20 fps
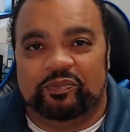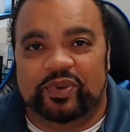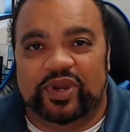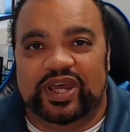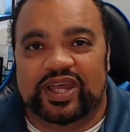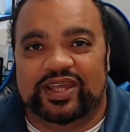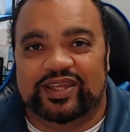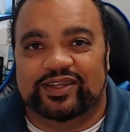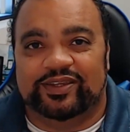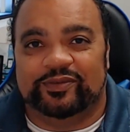
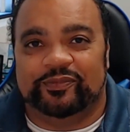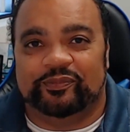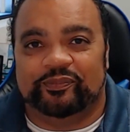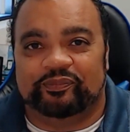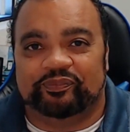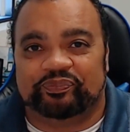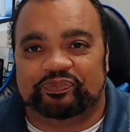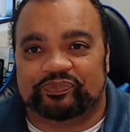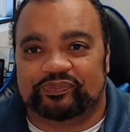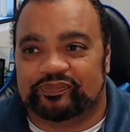But
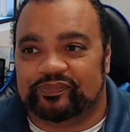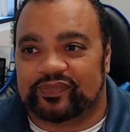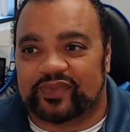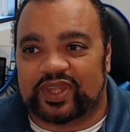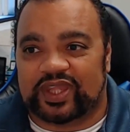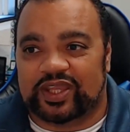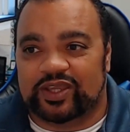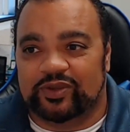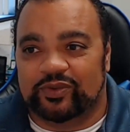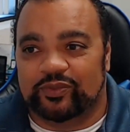
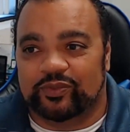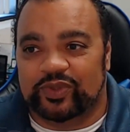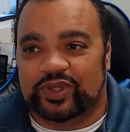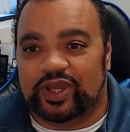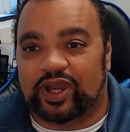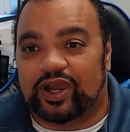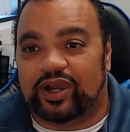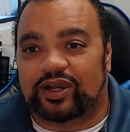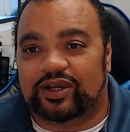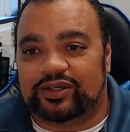
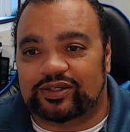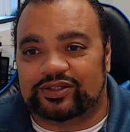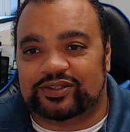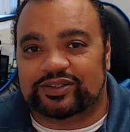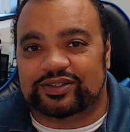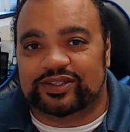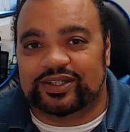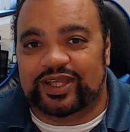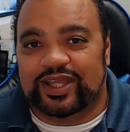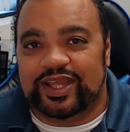we
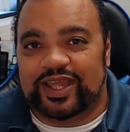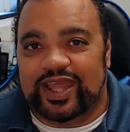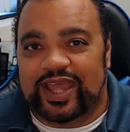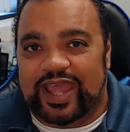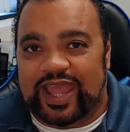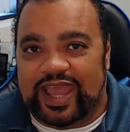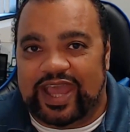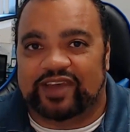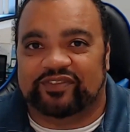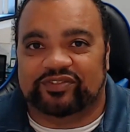all
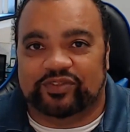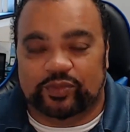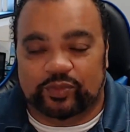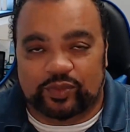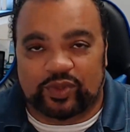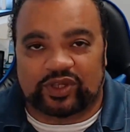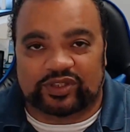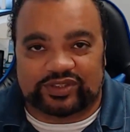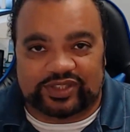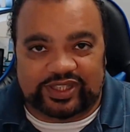have to
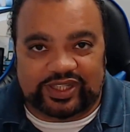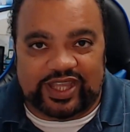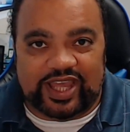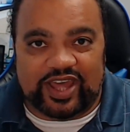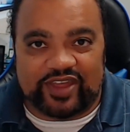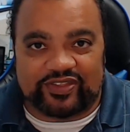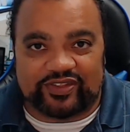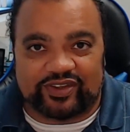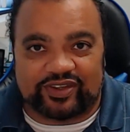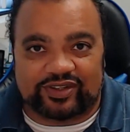work
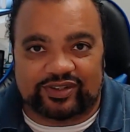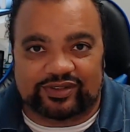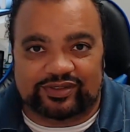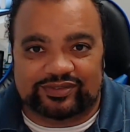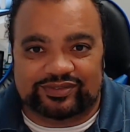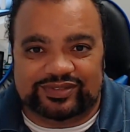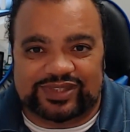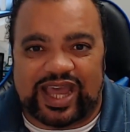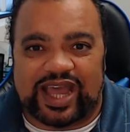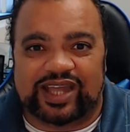together,
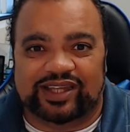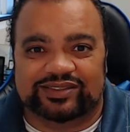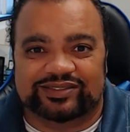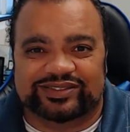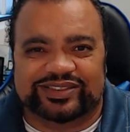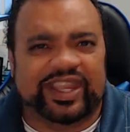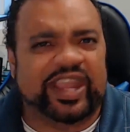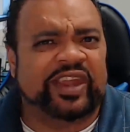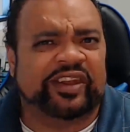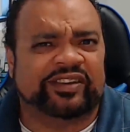
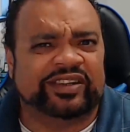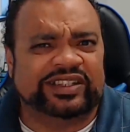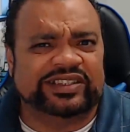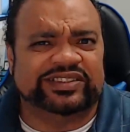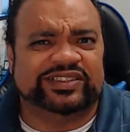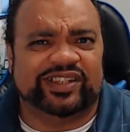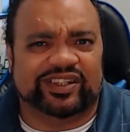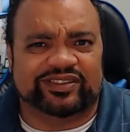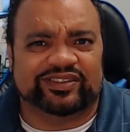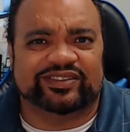not tear
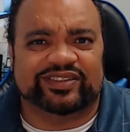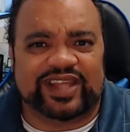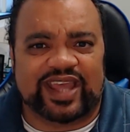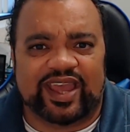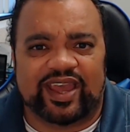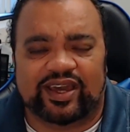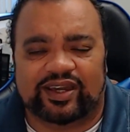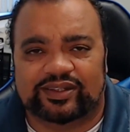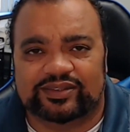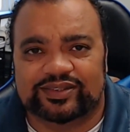each other
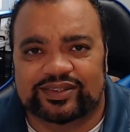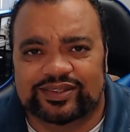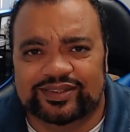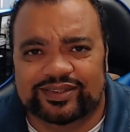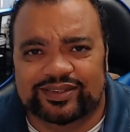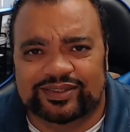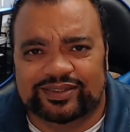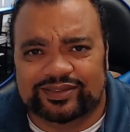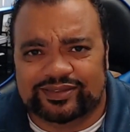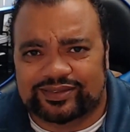down.
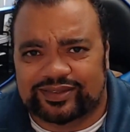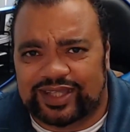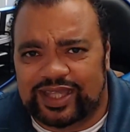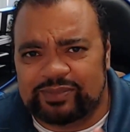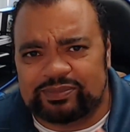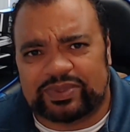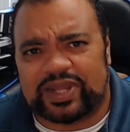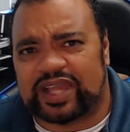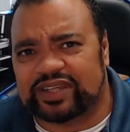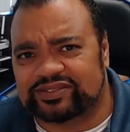
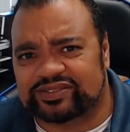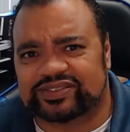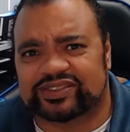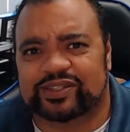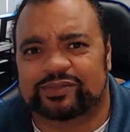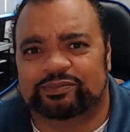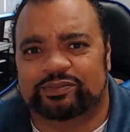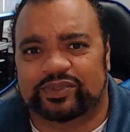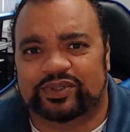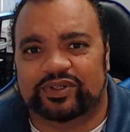Keep life
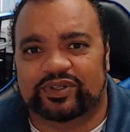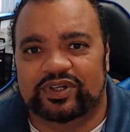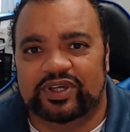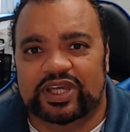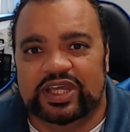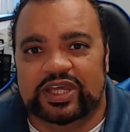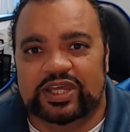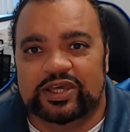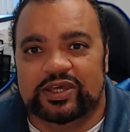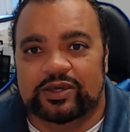simple.
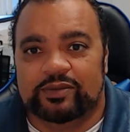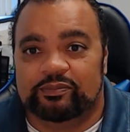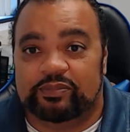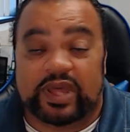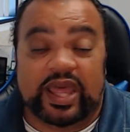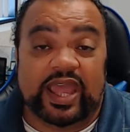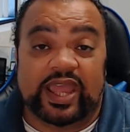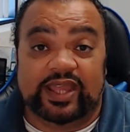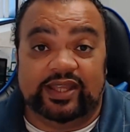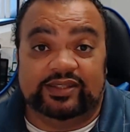
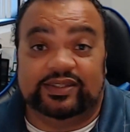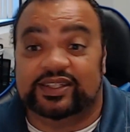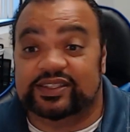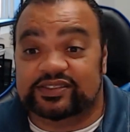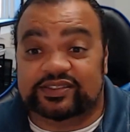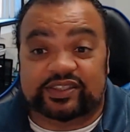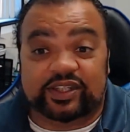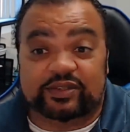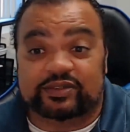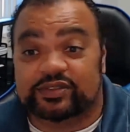But hey,
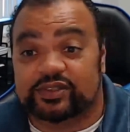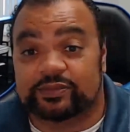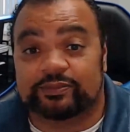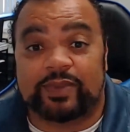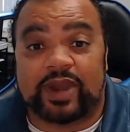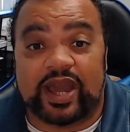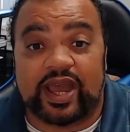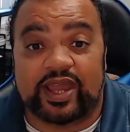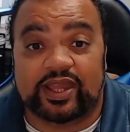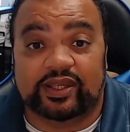let's go to
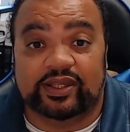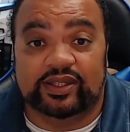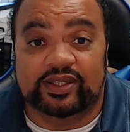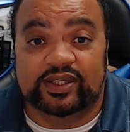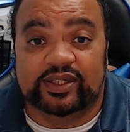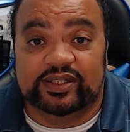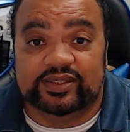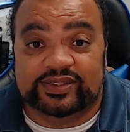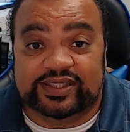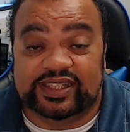my
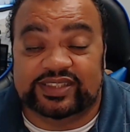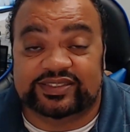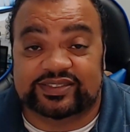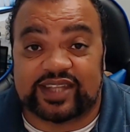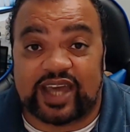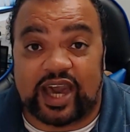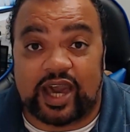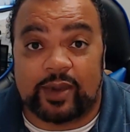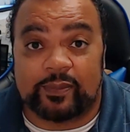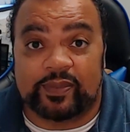
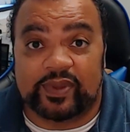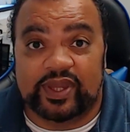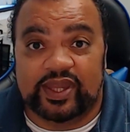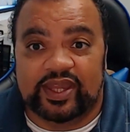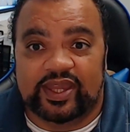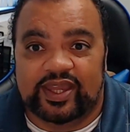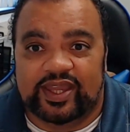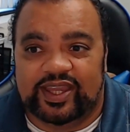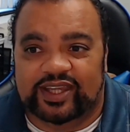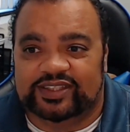desktop
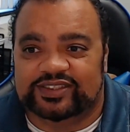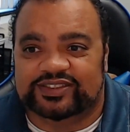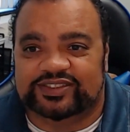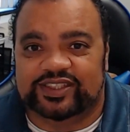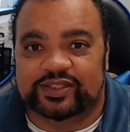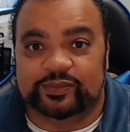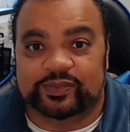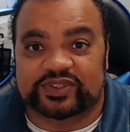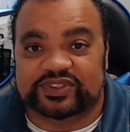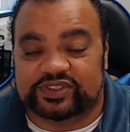and
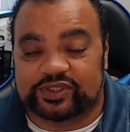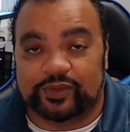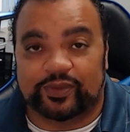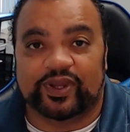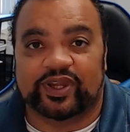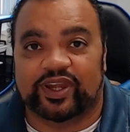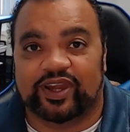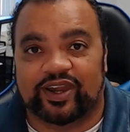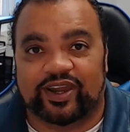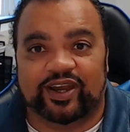see what's
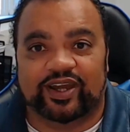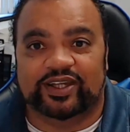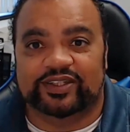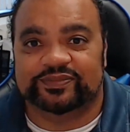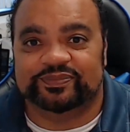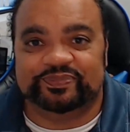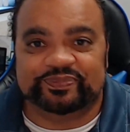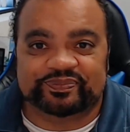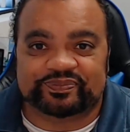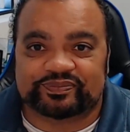going
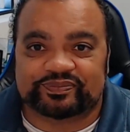on.